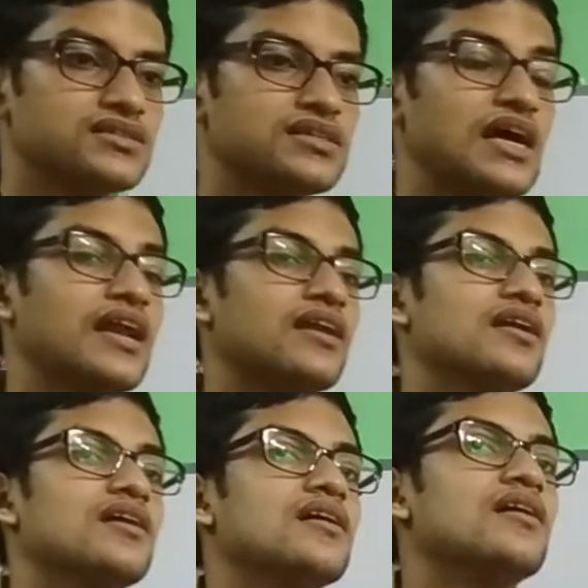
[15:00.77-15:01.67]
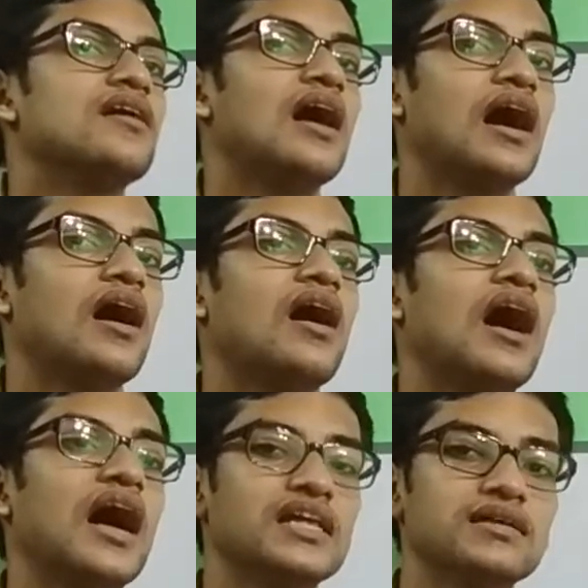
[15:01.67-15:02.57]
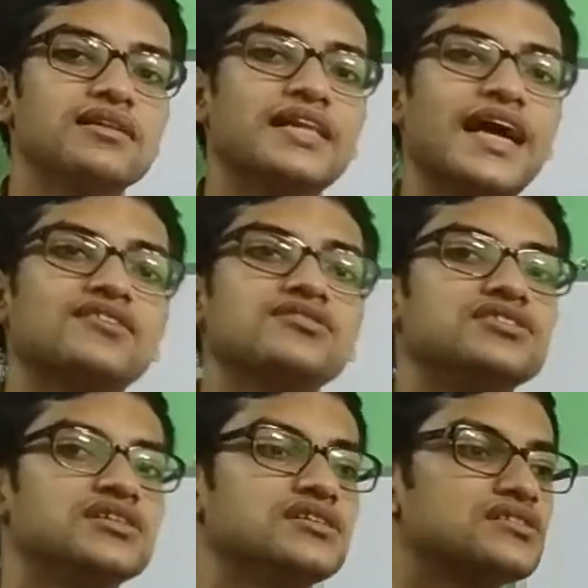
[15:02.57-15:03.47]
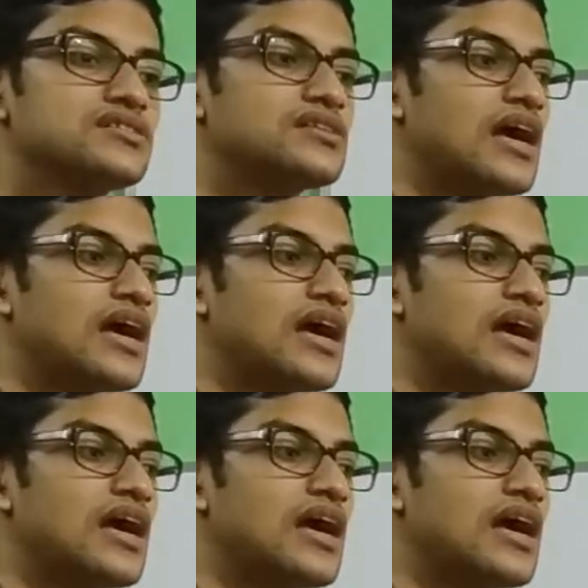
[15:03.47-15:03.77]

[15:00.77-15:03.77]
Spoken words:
and high level languages